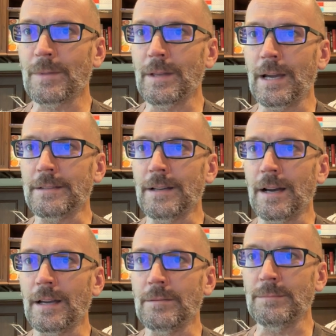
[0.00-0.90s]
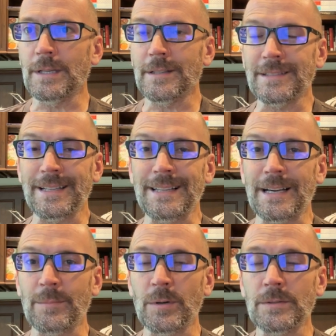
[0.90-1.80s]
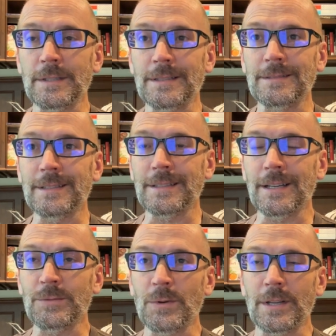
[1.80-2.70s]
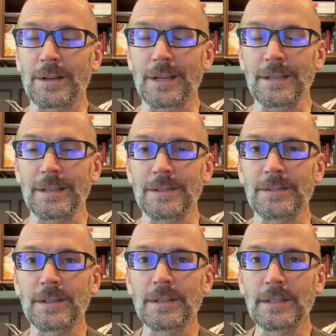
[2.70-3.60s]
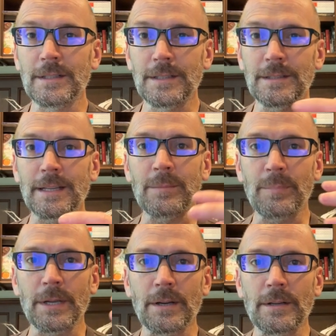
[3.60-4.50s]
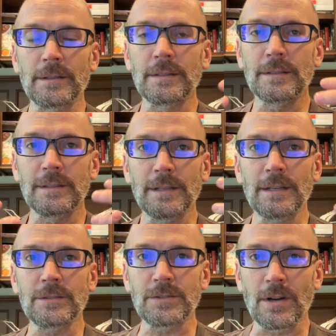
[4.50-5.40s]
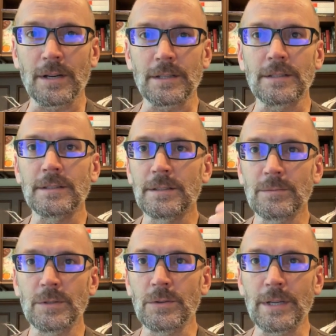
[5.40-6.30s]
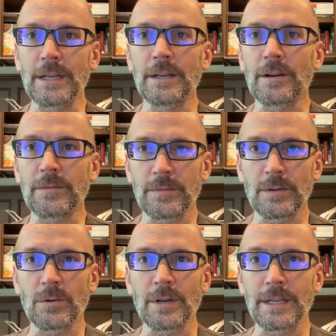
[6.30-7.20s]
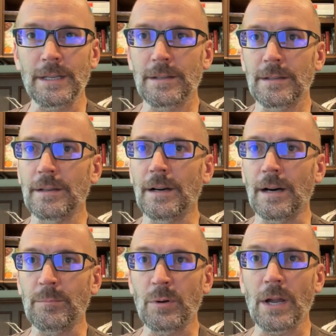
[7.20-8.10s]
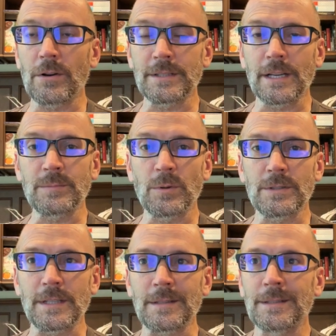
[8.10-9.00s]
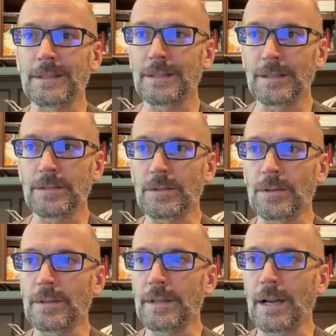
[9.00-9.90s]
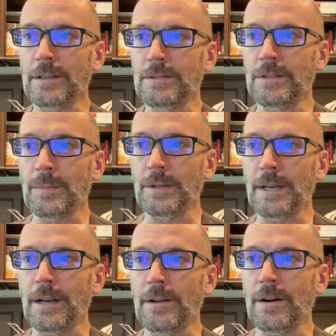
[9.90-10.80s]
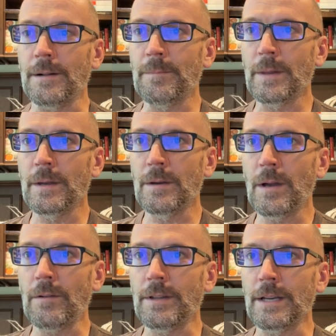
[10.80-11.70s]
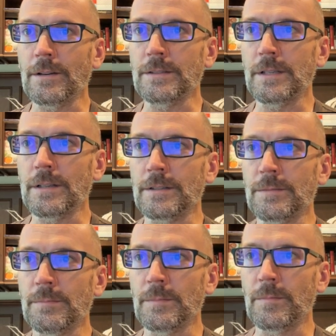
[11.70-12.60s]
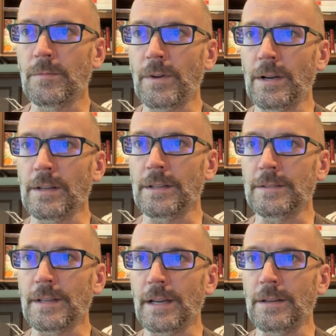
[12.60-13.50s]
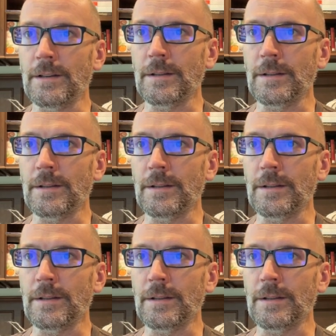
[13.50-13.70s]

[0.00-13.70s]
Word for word: Yeah, it's high because I eat a lot of protein. And guess what? Your kidneys, they get bigger and stronger when you eat enough or eat uh, prioritized protein. So not concerned about that at all. Everything else here is fairly standard.